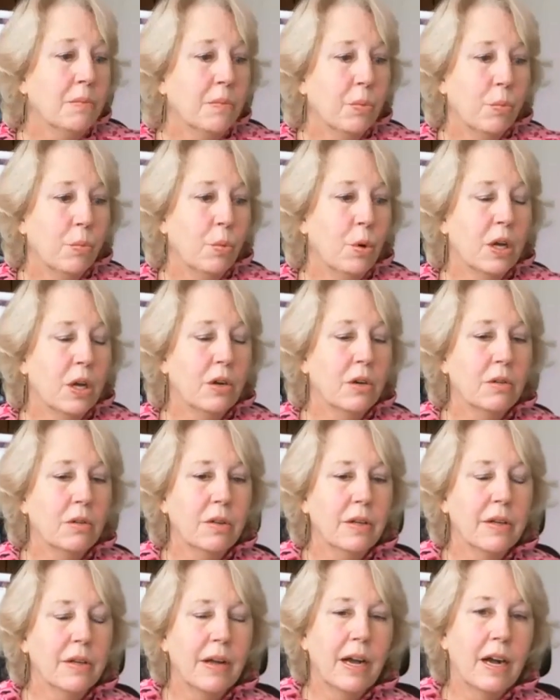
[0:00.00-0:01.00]
Well,
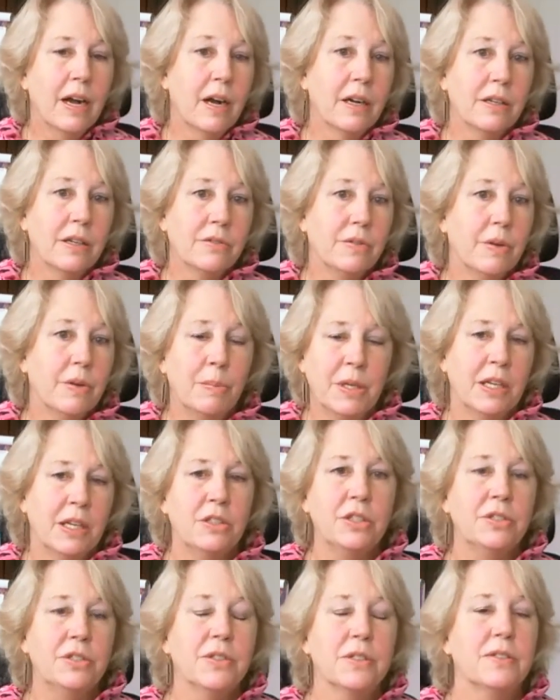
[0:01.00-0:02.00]
I
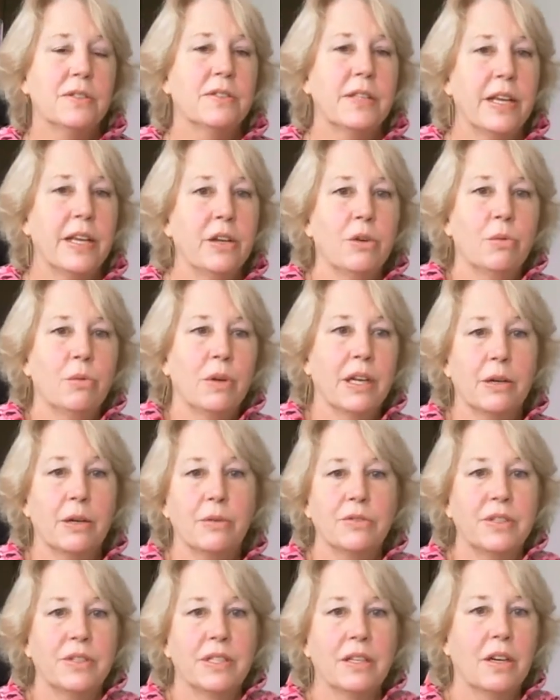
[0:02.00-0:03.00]
used to sail when I
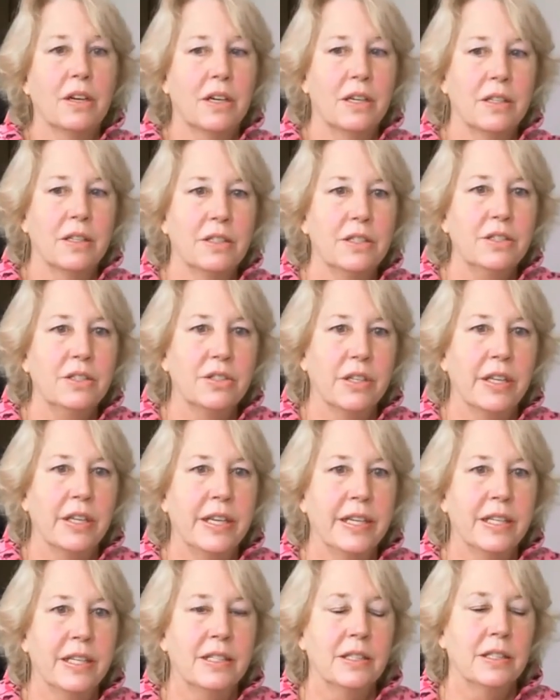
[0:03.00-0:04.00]
was in college,
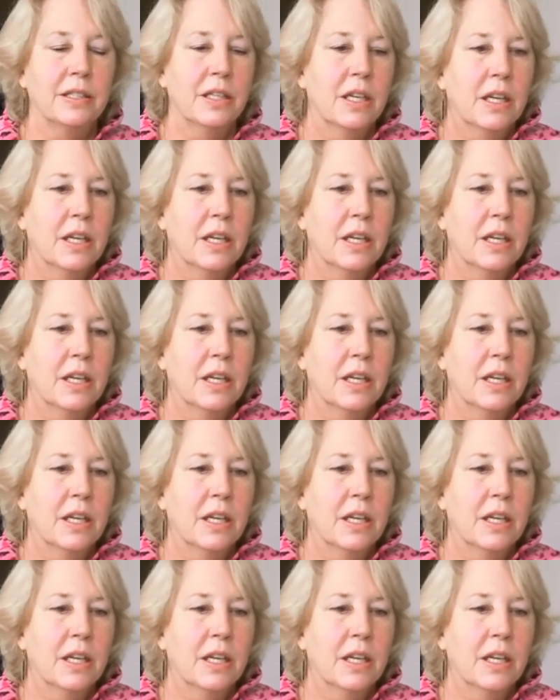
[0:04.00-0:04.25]
and